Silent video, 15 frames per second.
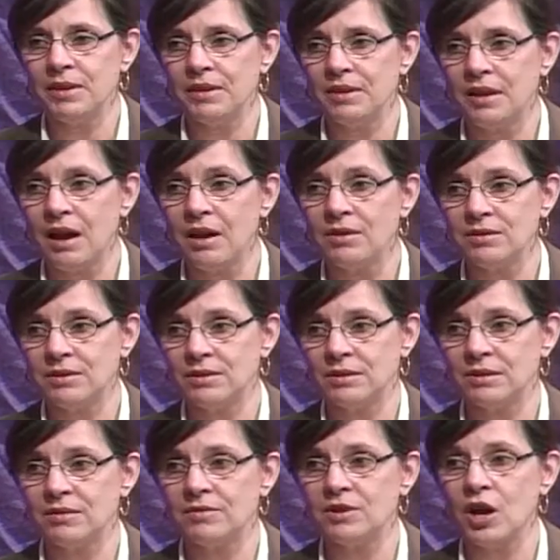thousands
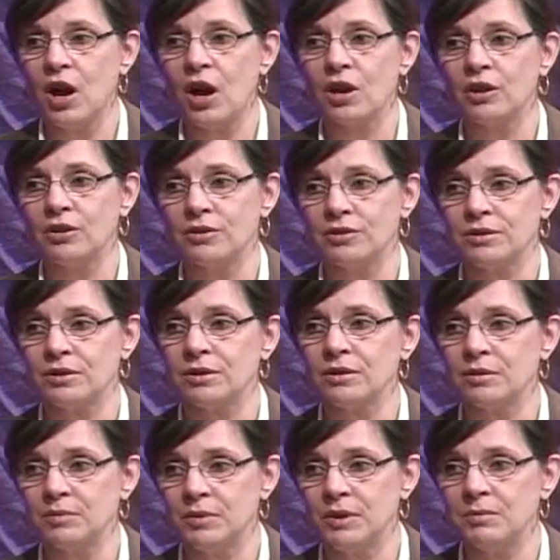of dollars
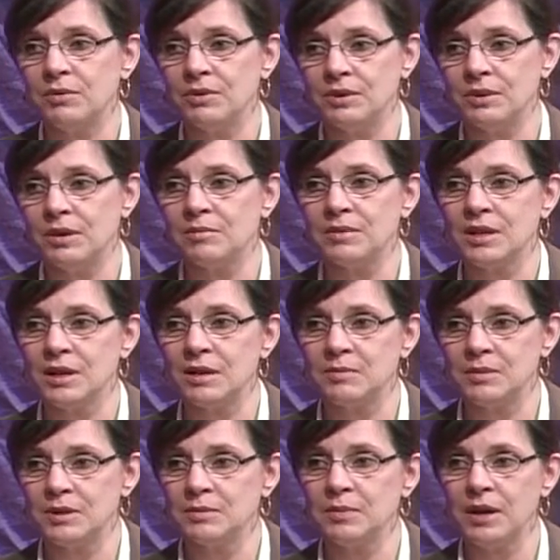people
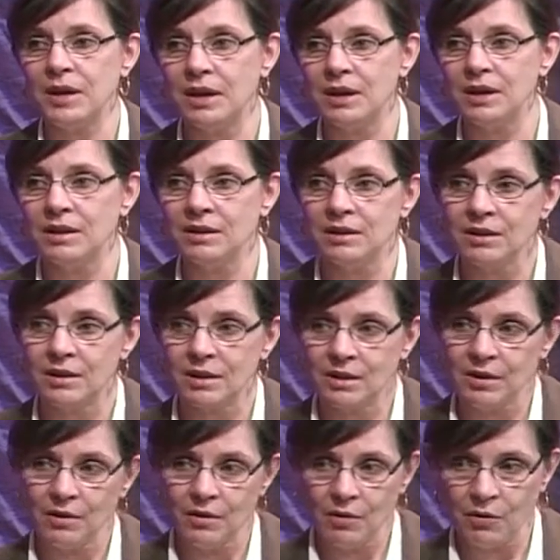sometimes pay
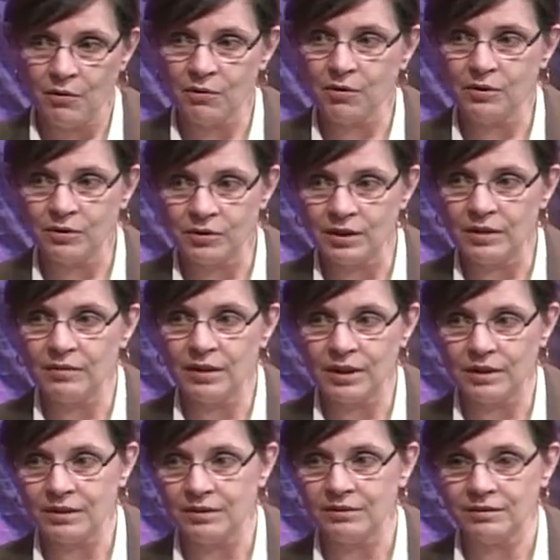for
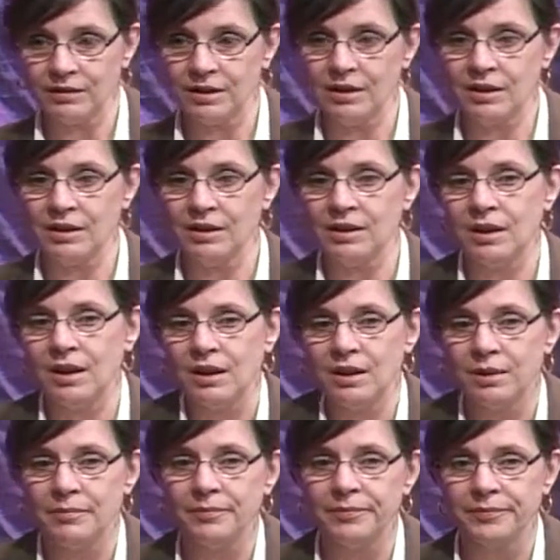living in
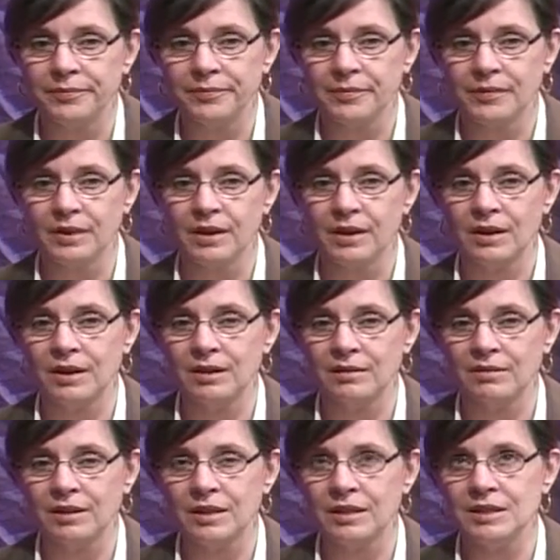
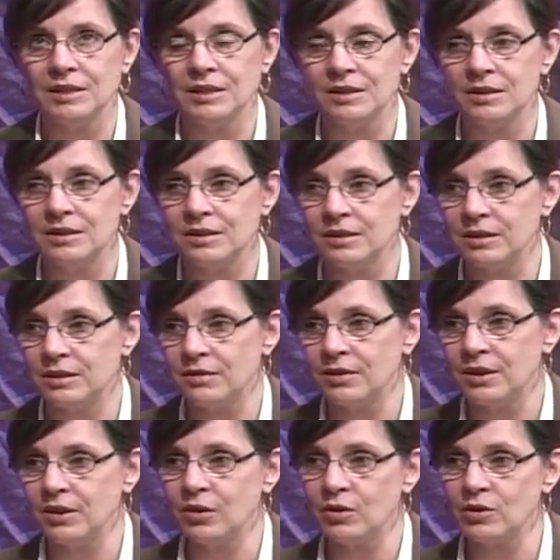an assisted
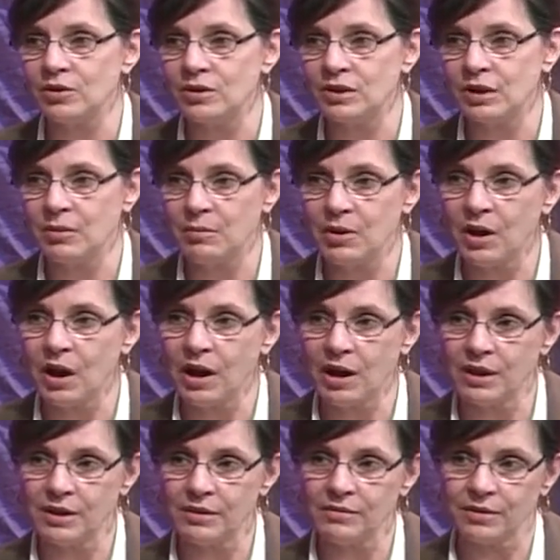living or some
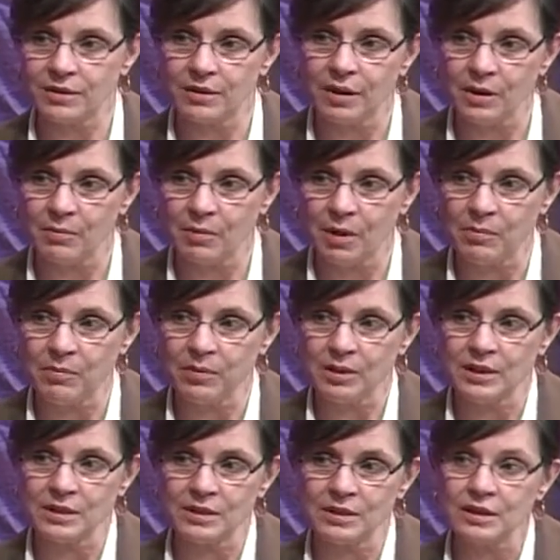kind of a
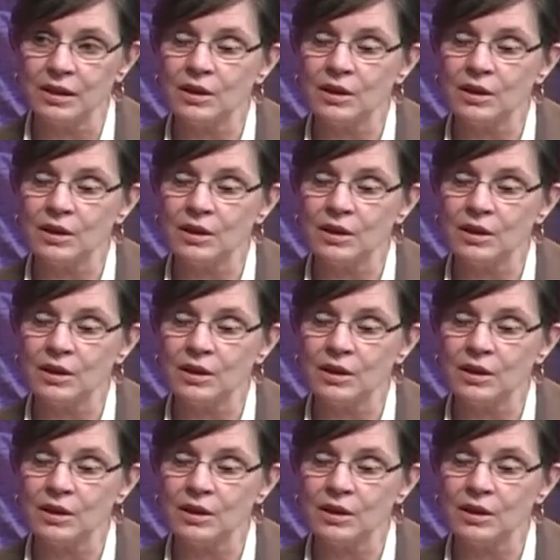place,